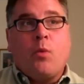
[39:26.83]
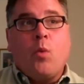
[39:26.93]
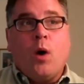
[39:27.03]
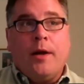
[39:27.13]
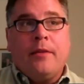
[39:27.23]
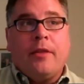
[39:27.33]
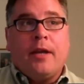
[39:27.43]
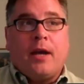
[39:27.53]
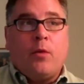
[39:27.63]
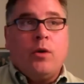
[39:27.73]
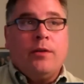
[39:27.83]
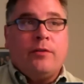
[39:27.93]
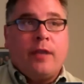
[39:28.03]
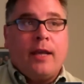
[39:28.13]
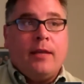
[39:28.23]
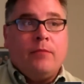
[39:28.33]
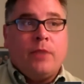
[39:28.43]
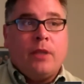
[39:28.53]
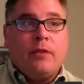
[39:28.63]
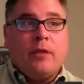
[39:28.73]
one thing I would say
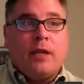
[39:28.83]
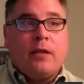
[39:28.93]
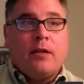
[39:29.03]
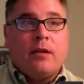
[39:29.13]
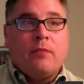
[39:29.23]
is that